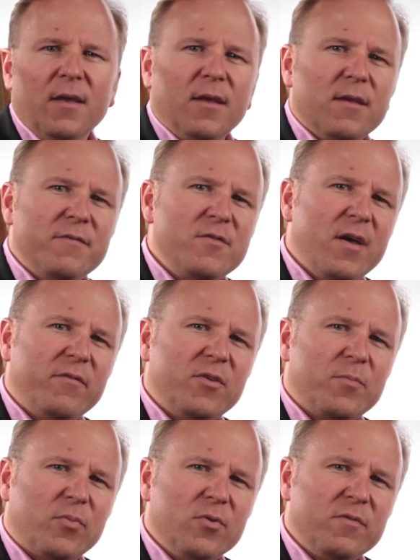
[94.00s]
If you have an
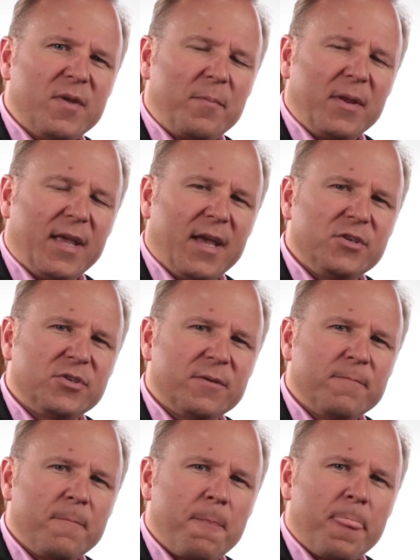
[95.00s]
approved
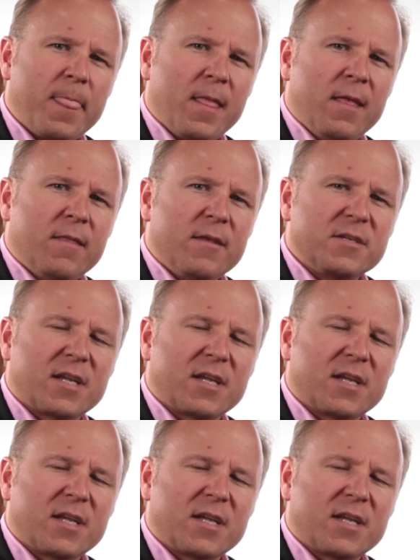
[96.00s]
application, there's